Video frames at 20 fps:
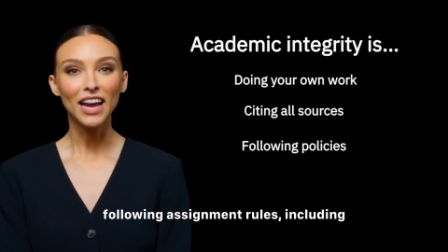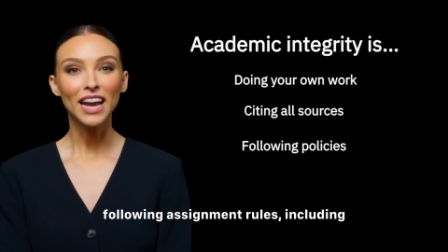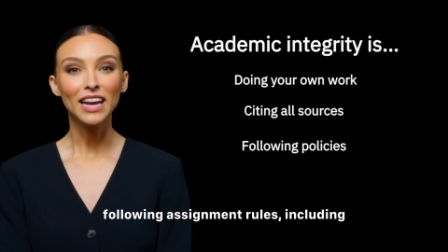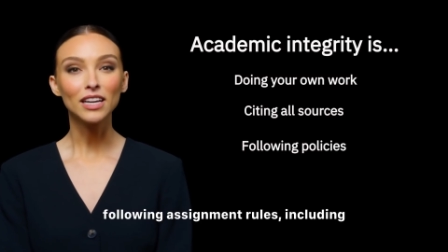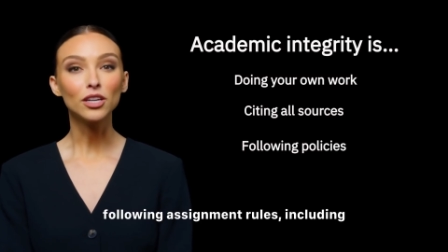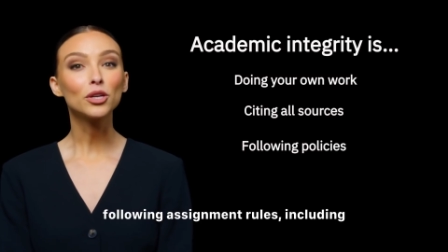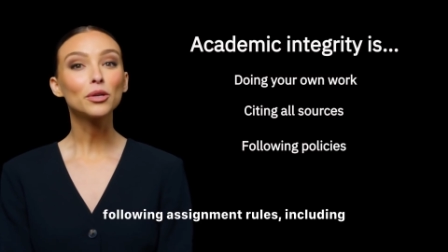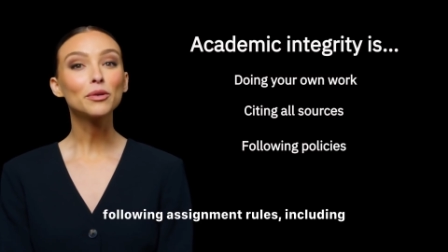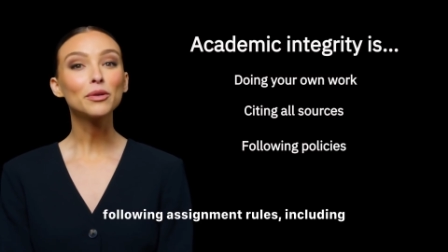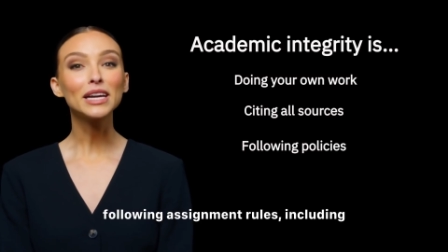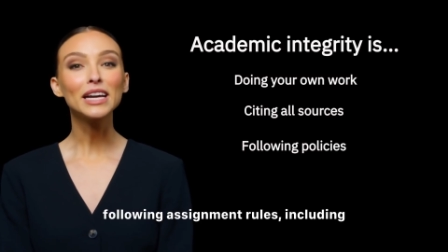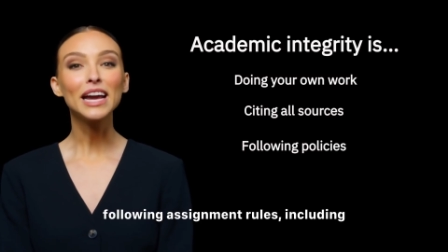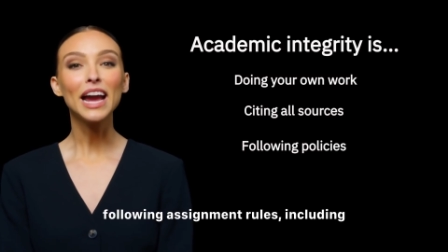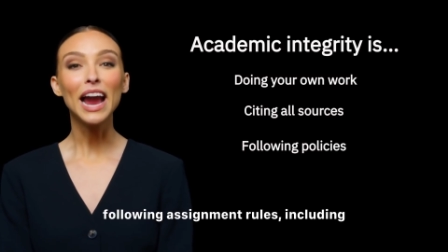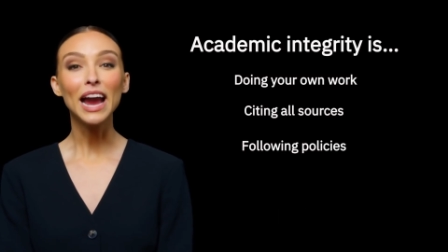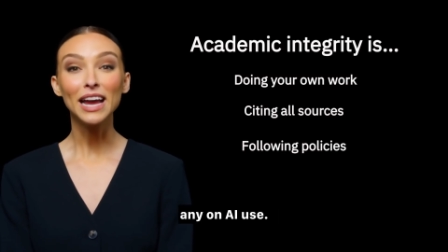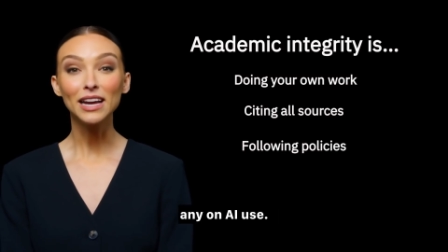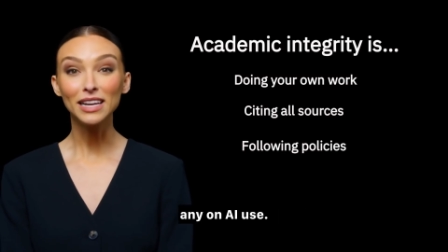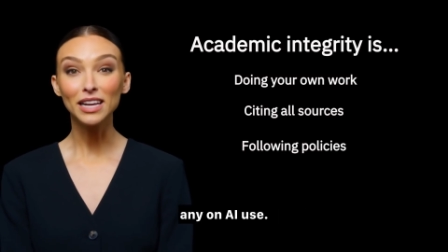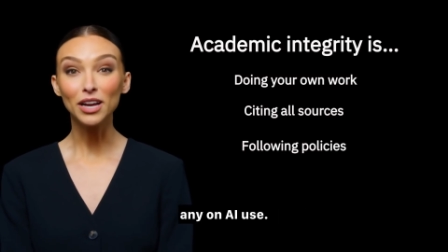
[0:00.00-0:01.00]
including
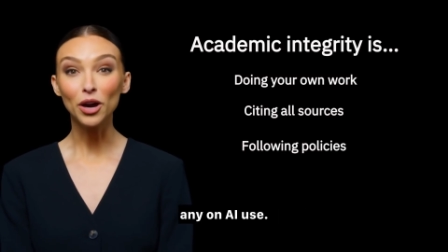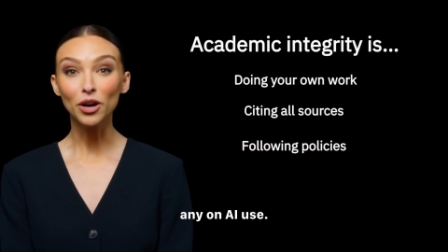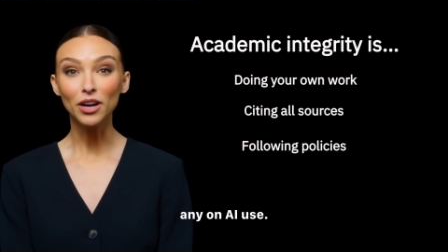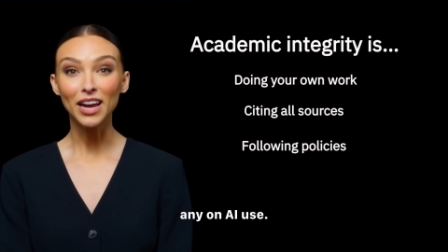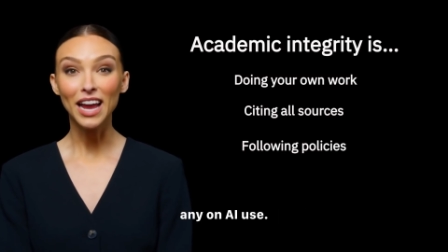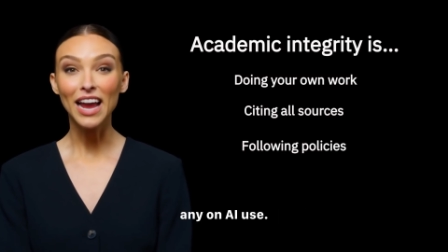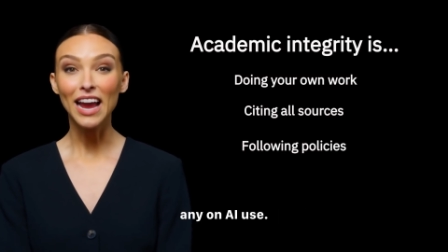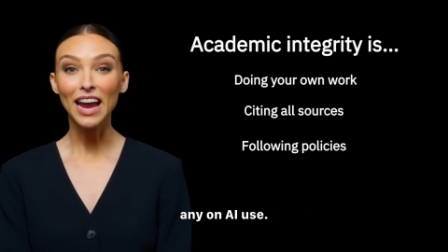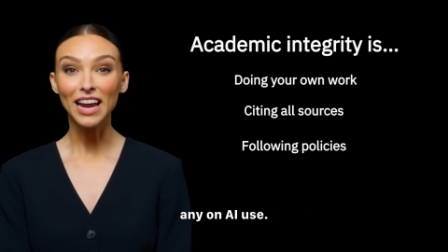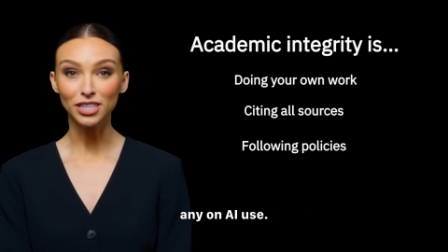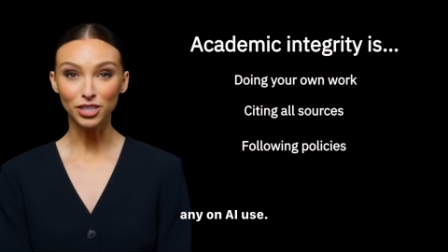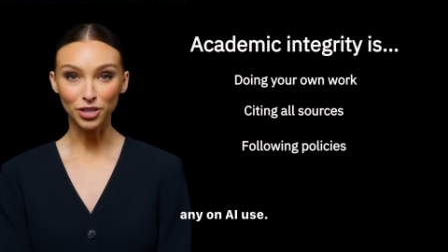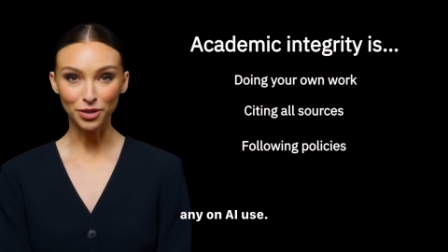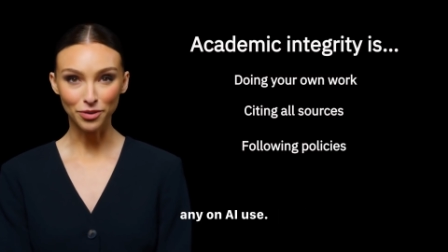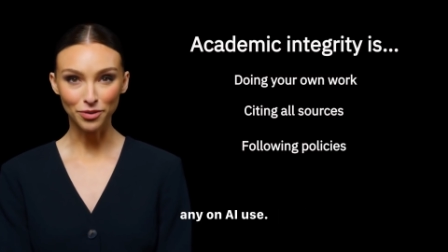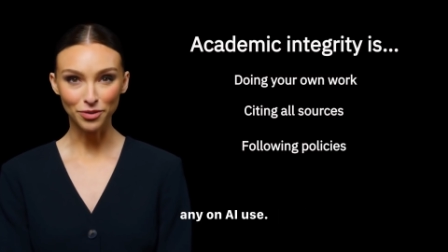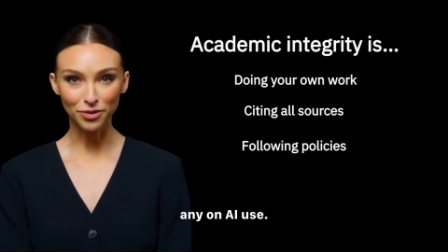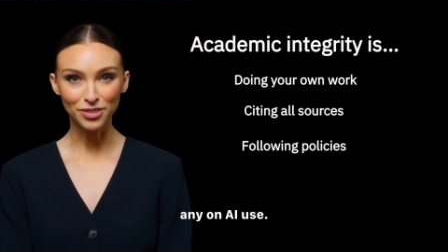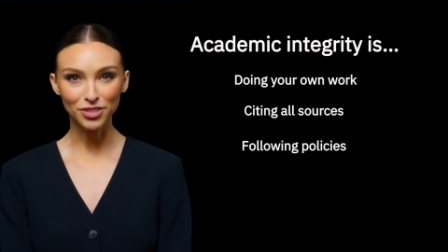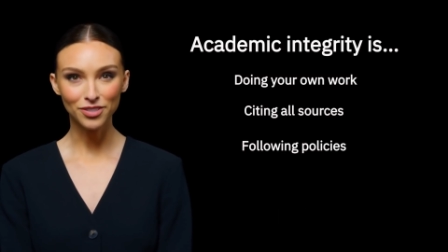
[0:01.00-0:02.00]
any on AI
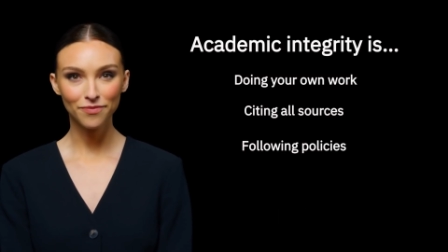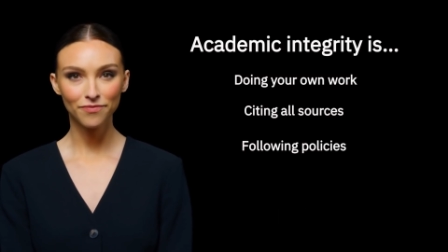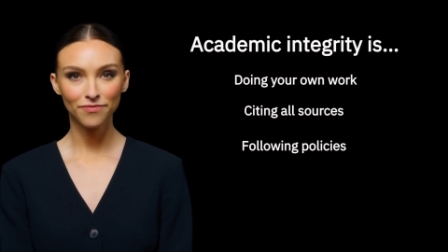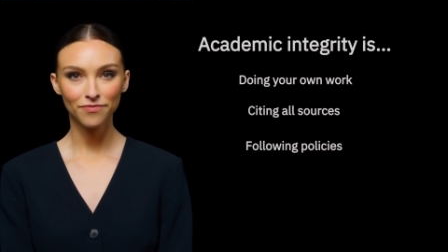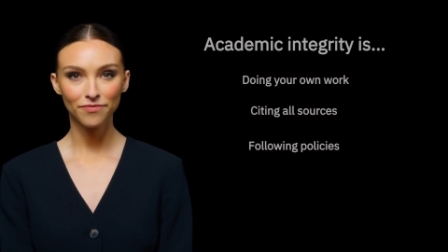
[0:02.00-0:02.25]
use.